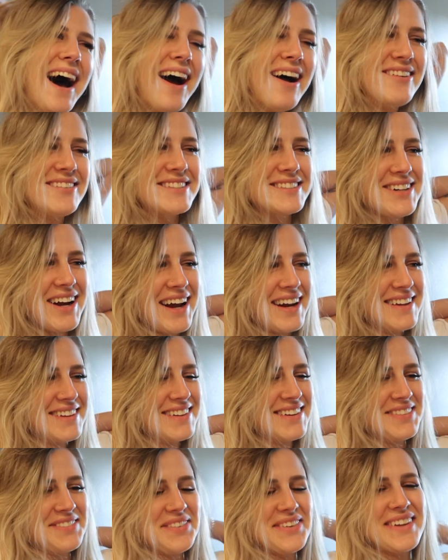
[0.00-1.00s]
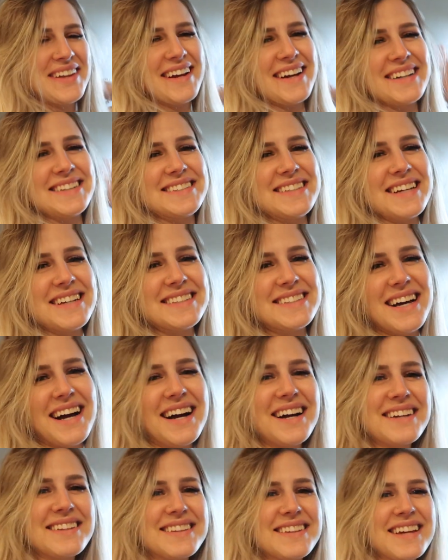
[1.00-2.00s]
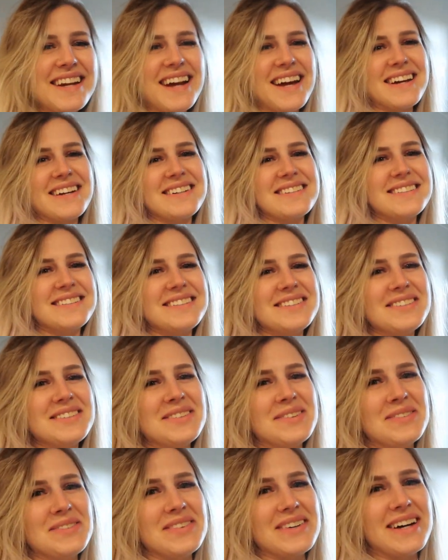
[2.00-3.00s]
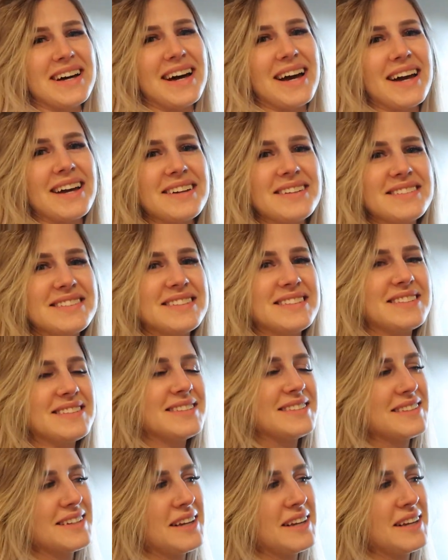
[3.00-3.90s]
I was trying to look for like a TikTok that I could do, but I just,